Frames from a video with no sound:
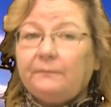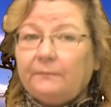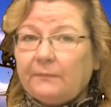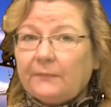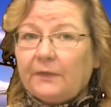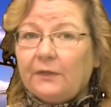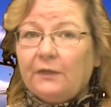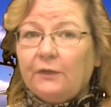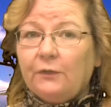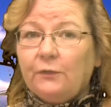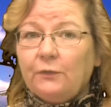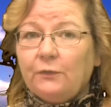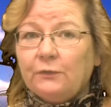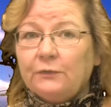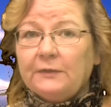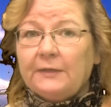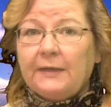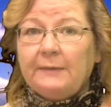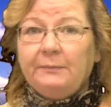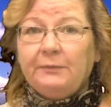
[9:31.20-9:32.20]
A local
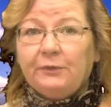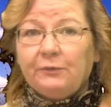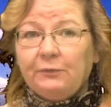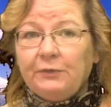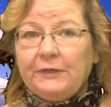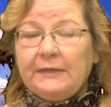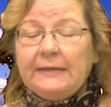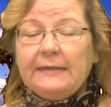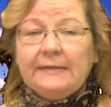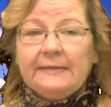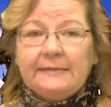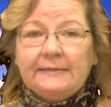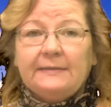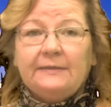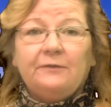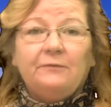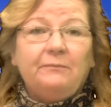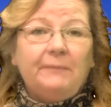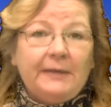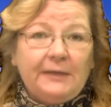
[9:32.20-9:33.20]
Type 3
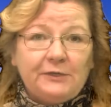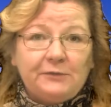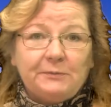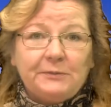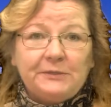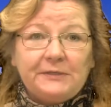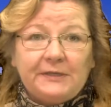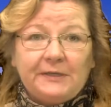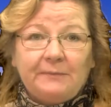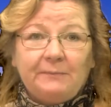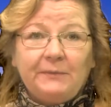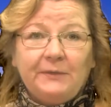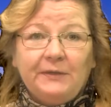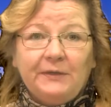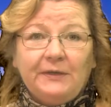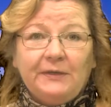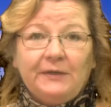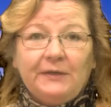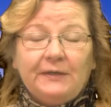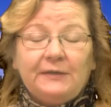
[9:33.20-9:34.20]
incident management team
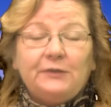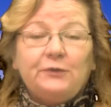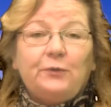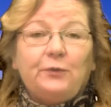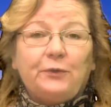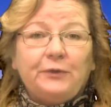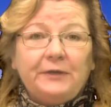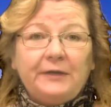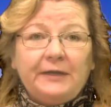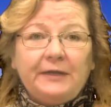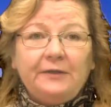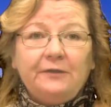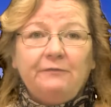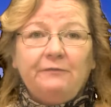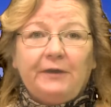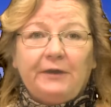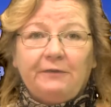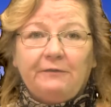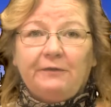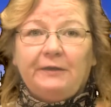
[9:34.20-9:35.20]
is coordinating the
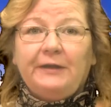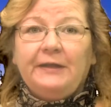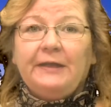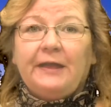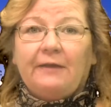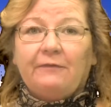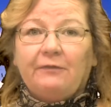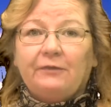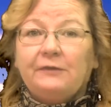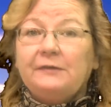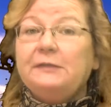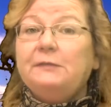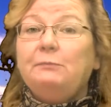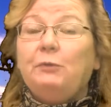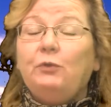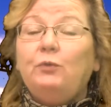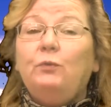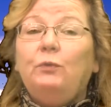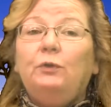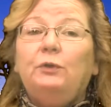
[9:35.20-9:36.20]
firefighting effort, and
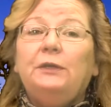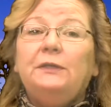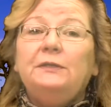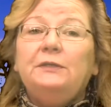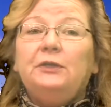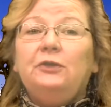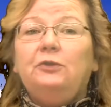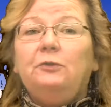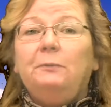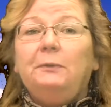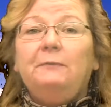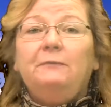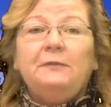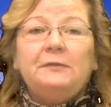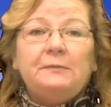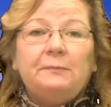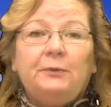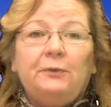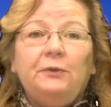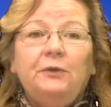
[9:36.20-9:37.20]
smoke will continue to be
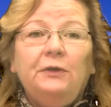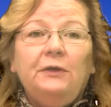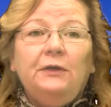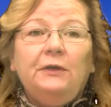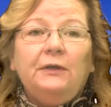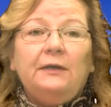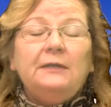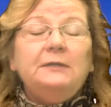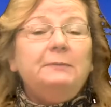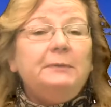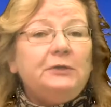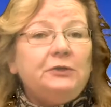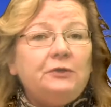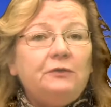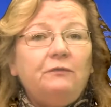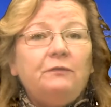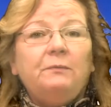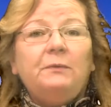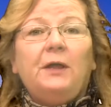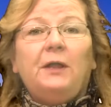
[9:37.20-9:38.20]
visible,
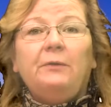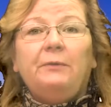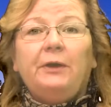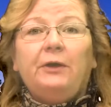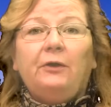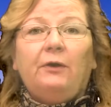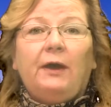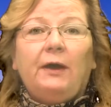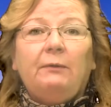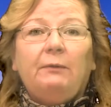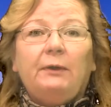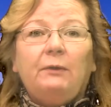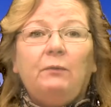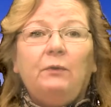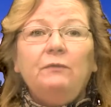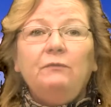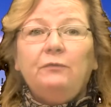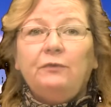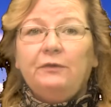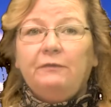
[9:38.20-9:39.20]
especially from Colorado Highway
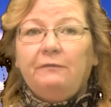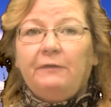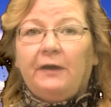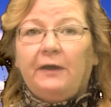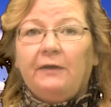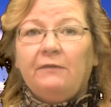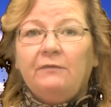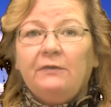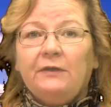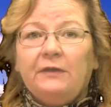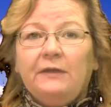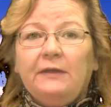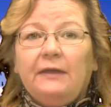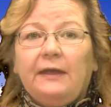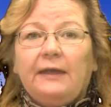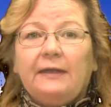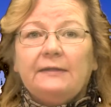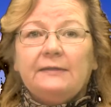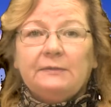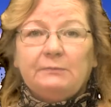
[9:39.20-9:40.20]
145
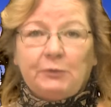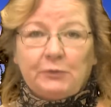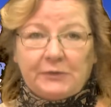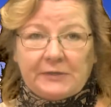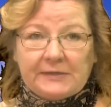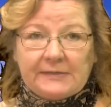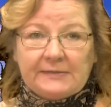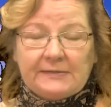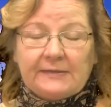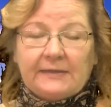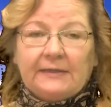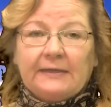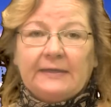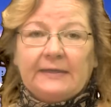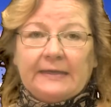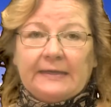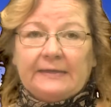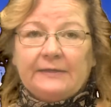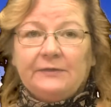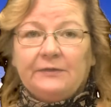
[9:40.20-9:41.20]
and smoke is
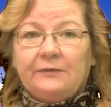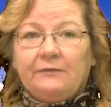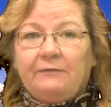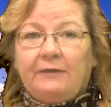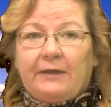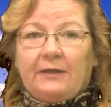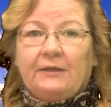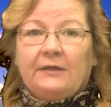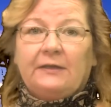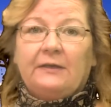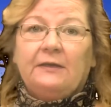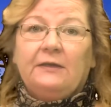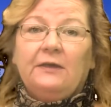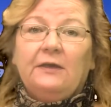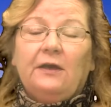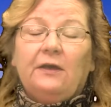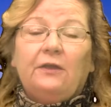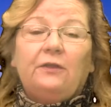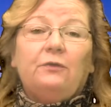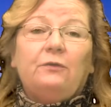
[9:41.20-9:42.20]
settling into the valley.
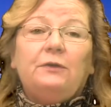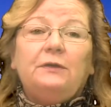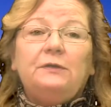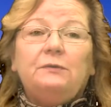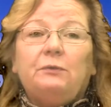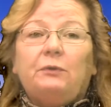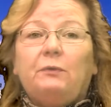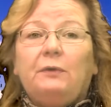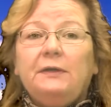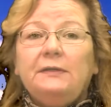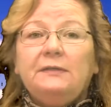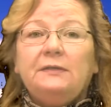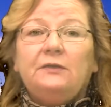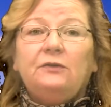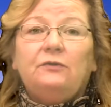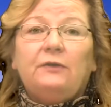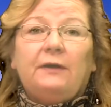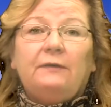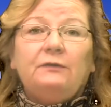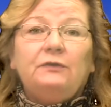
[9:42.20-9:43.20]
Authorities request
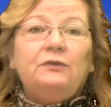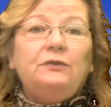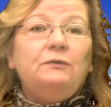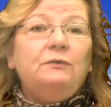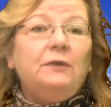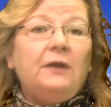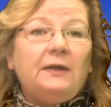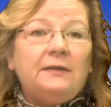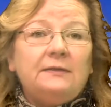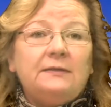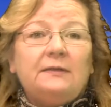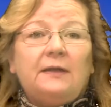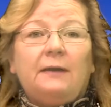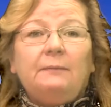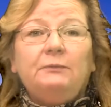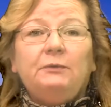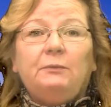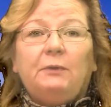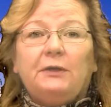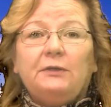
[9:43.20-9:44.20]
that drivers do not
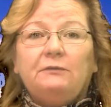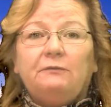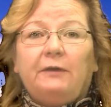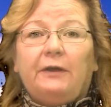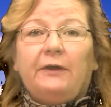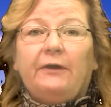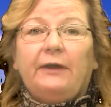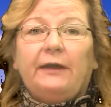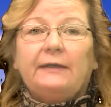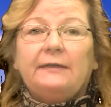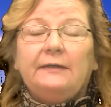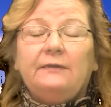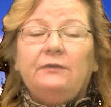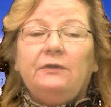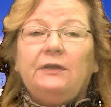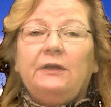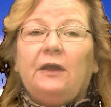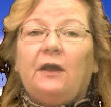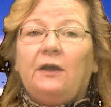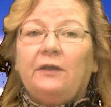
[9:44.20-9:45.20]
stop to watch fire
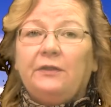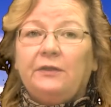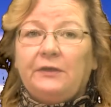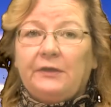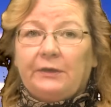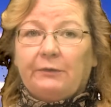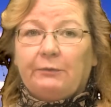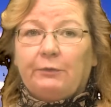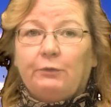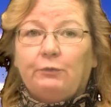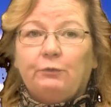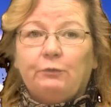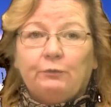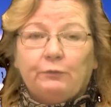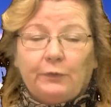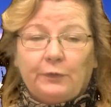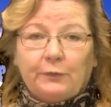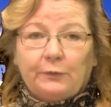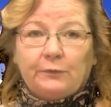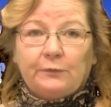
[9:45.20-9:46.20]
activity on the narrow
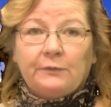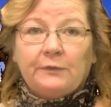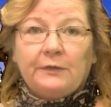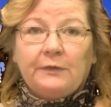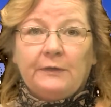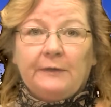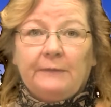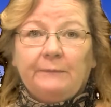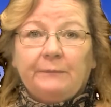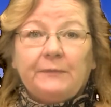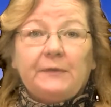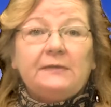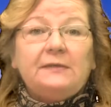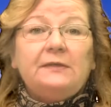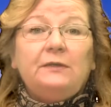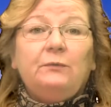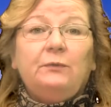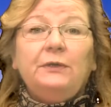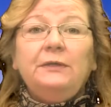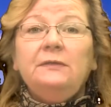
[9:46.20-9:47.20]
road.
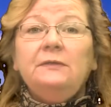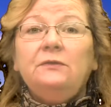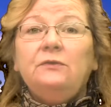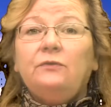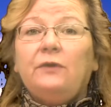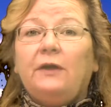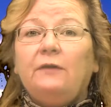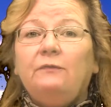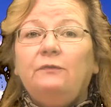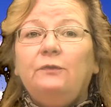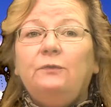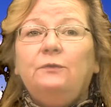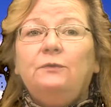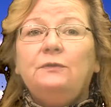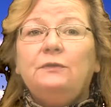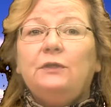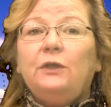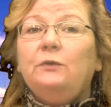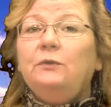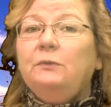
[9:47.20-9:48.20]
Gusty winds, dry
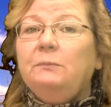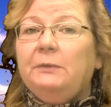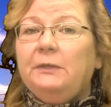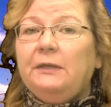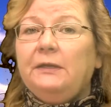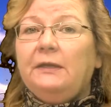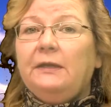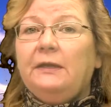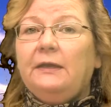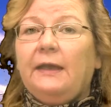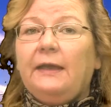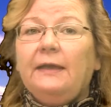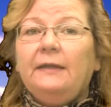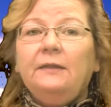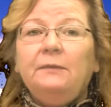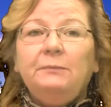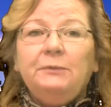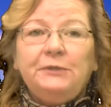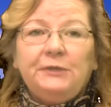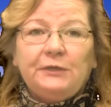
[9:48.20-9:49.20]
fuels, low humidity,
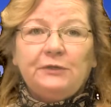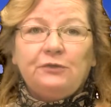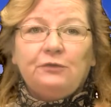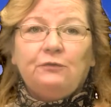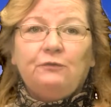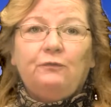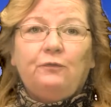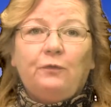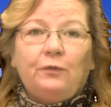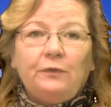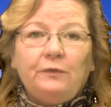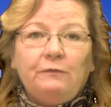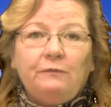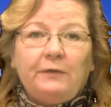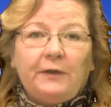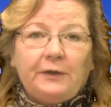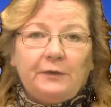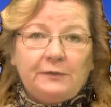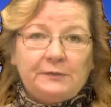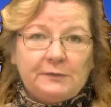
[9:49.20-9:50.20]
and the potential for the
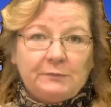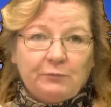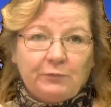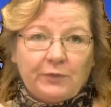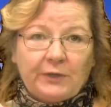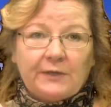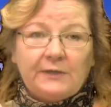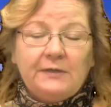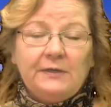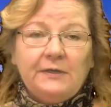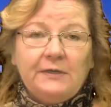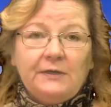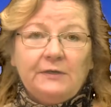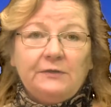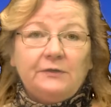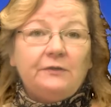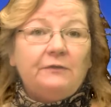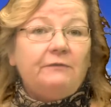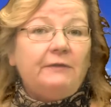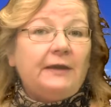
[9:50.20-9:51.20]
fire to spread
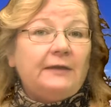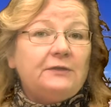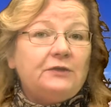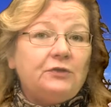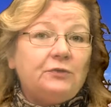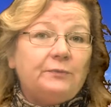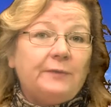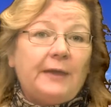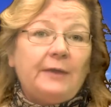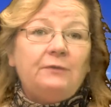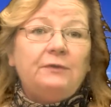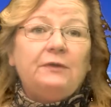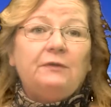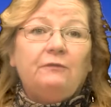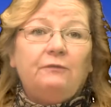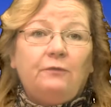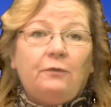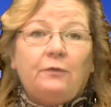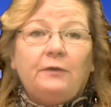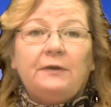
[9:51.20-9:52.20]
to the vast surrounding
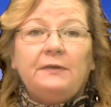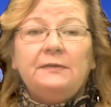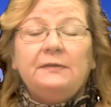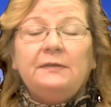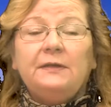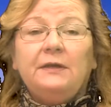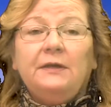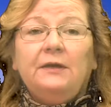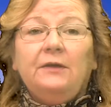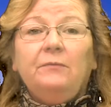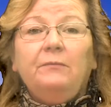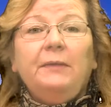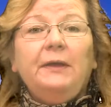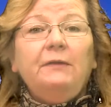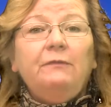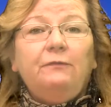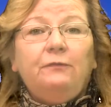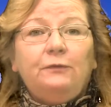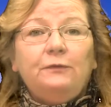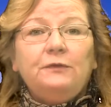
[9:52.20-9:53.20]
forest
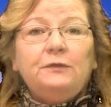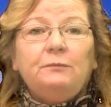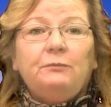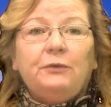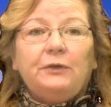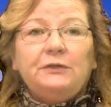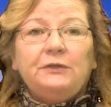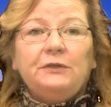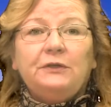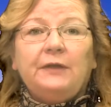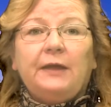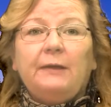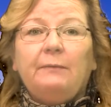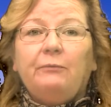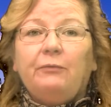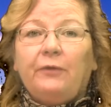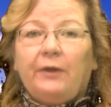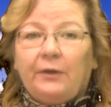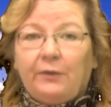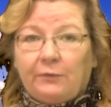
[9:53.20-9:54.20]
made full suppression a
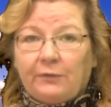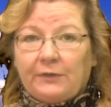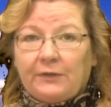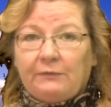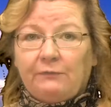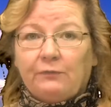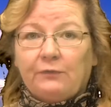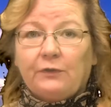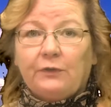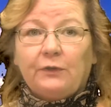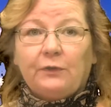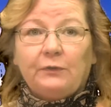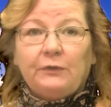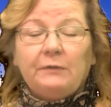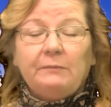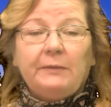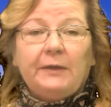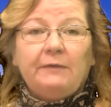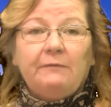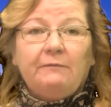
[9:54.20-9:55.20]
priority for the
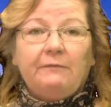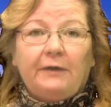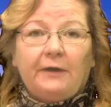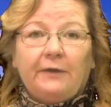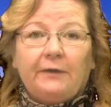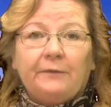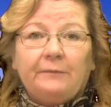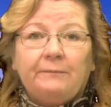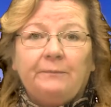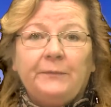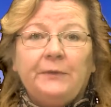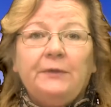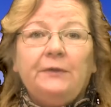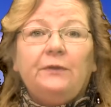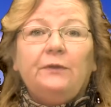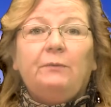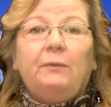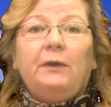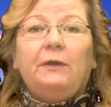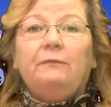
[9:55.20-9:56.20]
Loading Pen fire.
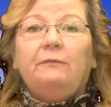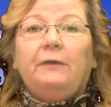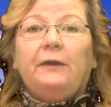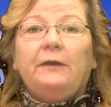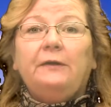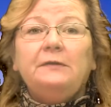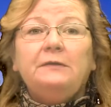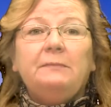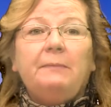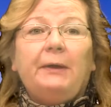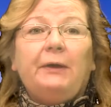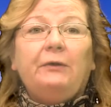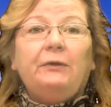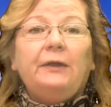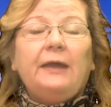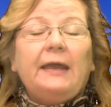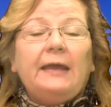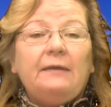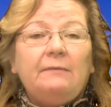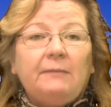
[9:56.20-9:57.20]
The wildfire is about
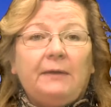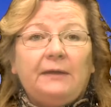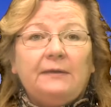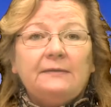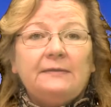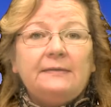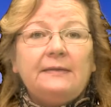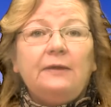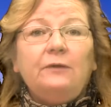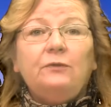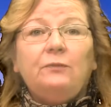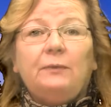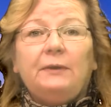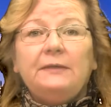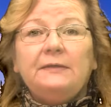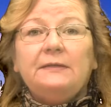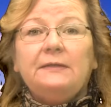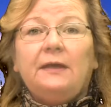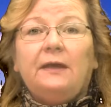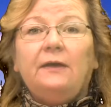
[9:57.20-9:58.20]
8 miles
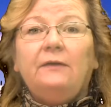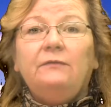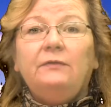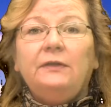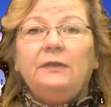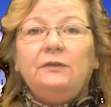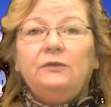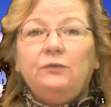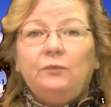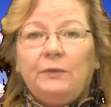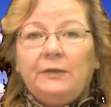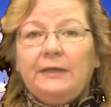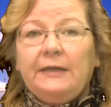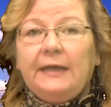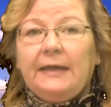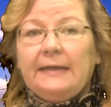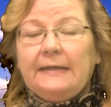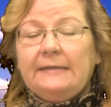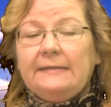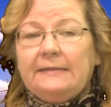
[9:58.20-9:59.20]
southwest of the
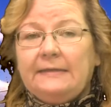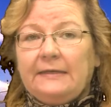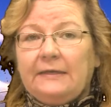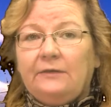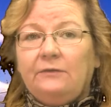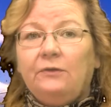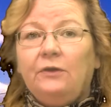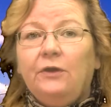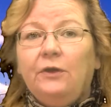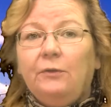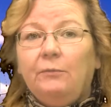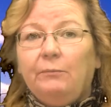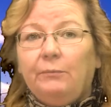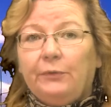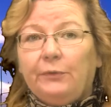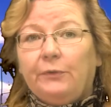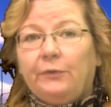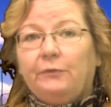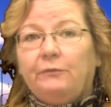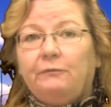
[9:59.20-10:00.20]
2018
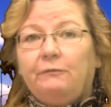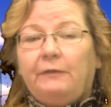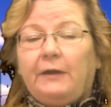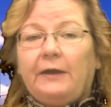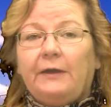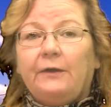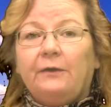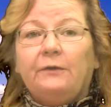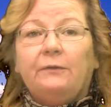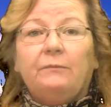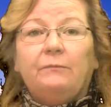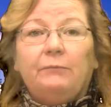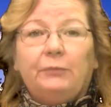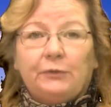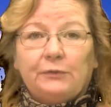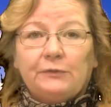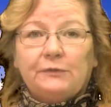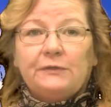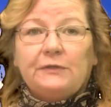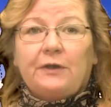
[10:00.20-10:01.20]
Burrow Fire
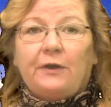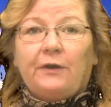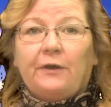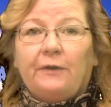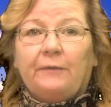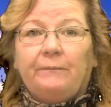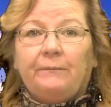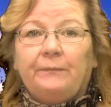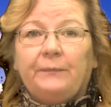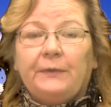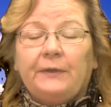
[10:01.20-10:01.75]
burn scar.